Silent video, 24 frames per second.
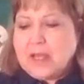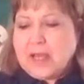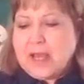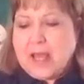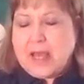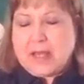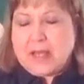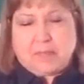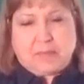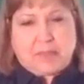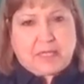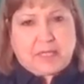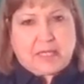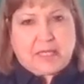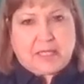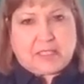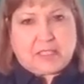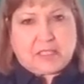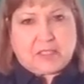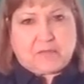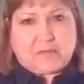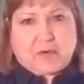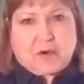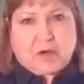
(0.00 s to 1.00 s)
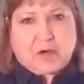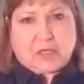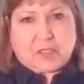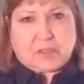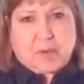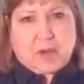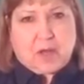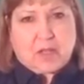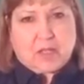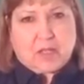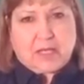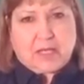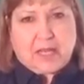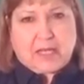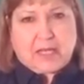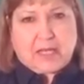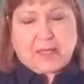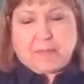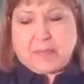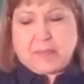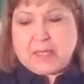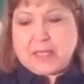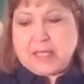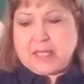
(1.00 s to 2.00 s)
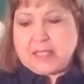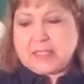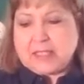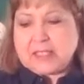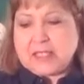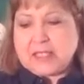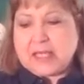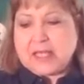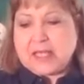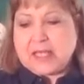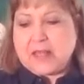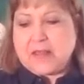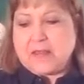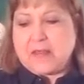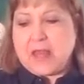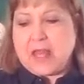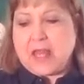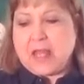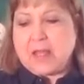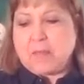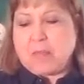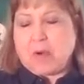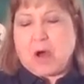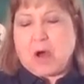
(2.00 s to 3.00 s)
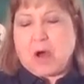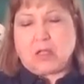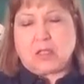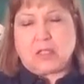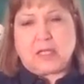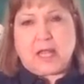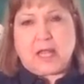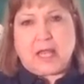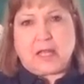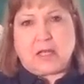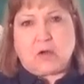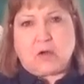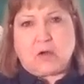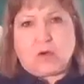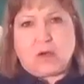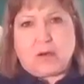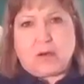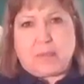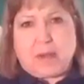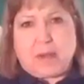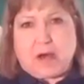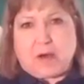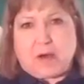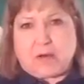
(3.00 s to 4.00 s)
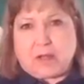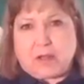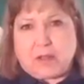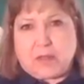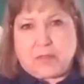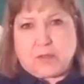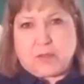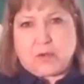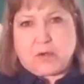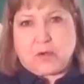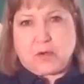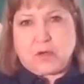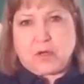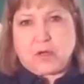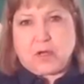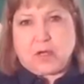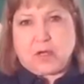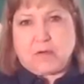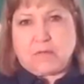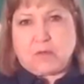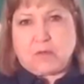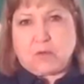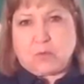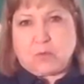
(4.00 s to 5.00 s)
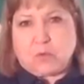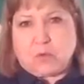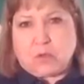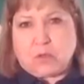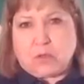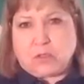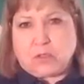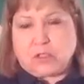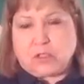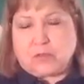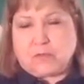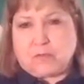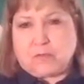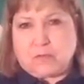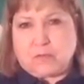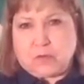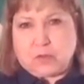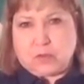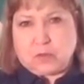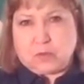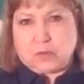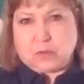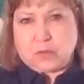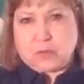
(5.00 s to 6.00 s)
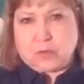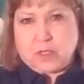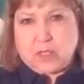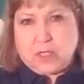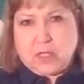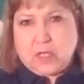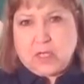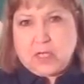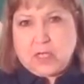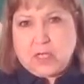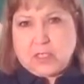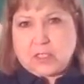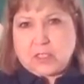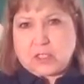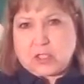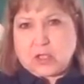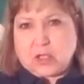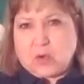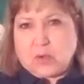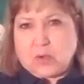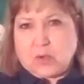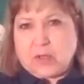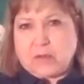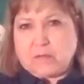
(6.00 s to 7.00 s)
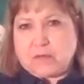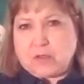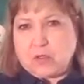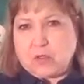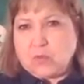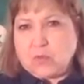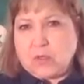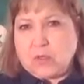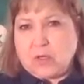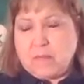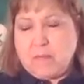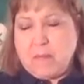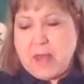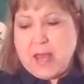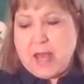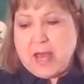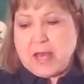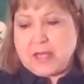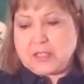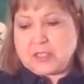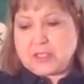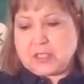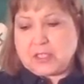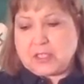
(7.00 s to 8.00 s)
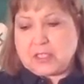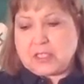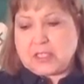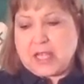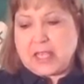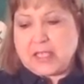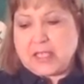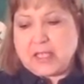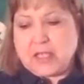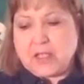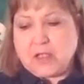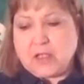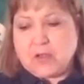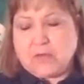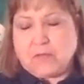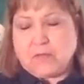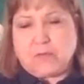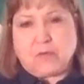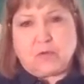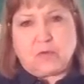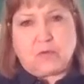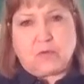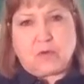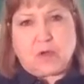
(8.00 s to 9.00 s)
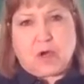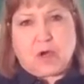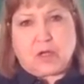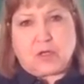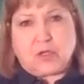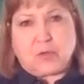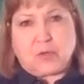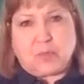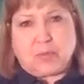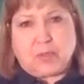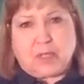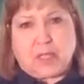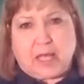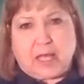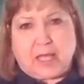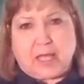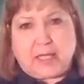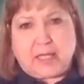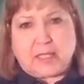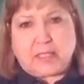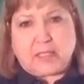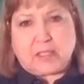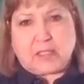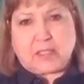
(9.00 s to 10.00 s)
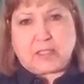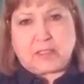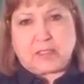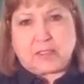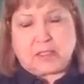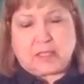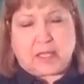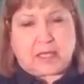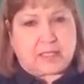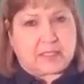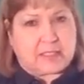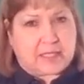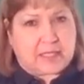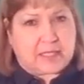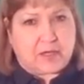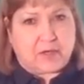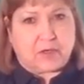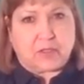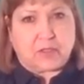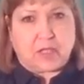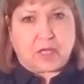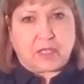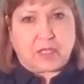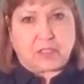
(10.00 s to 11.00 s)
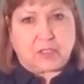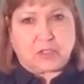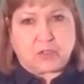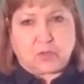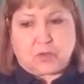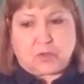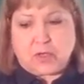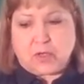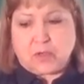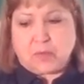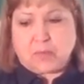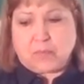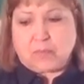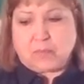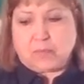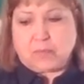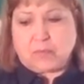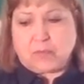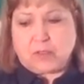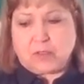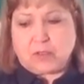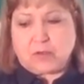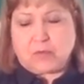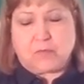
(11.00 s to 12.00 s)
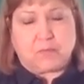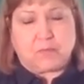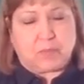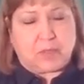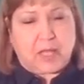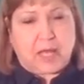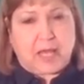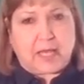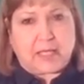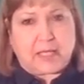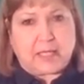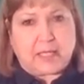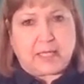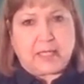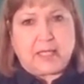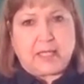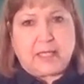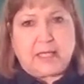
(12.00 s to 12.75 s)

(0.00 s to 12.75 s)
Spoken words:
And bees, as far as pollinating bees, they pollinate about a third of the world's food. So if you would imagine taking your food on your plate, like say your lunch or your plate,